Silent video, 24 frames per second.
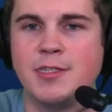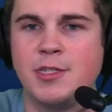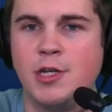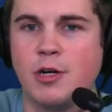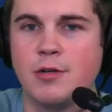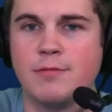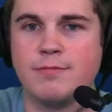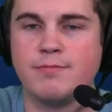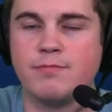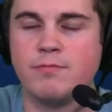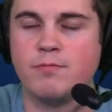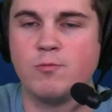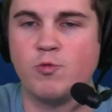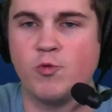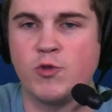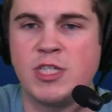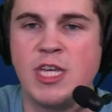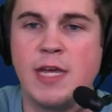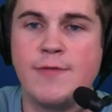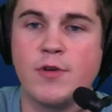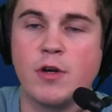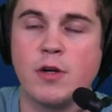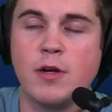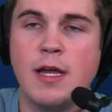your
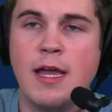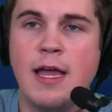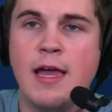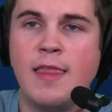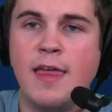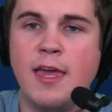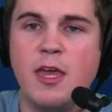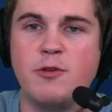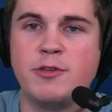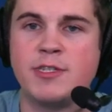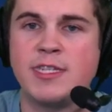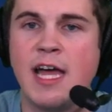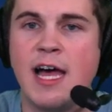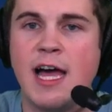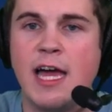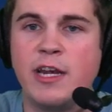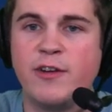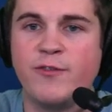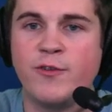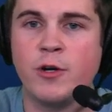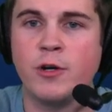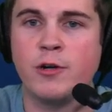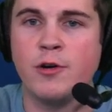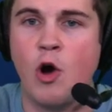receiver that you signed
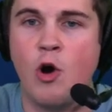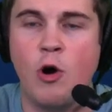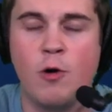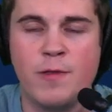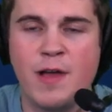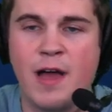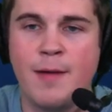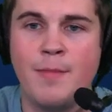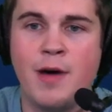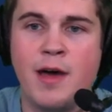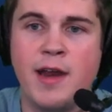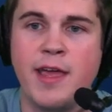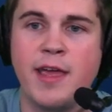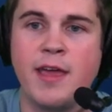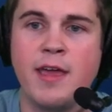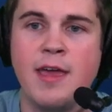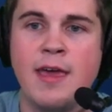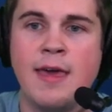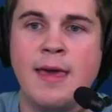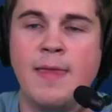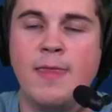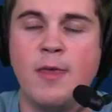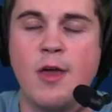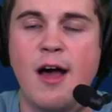for all that money
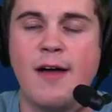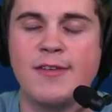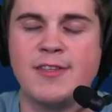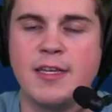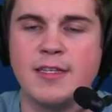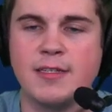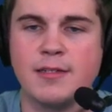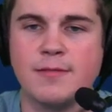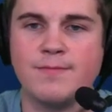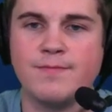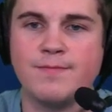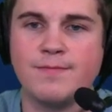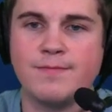in the offseason.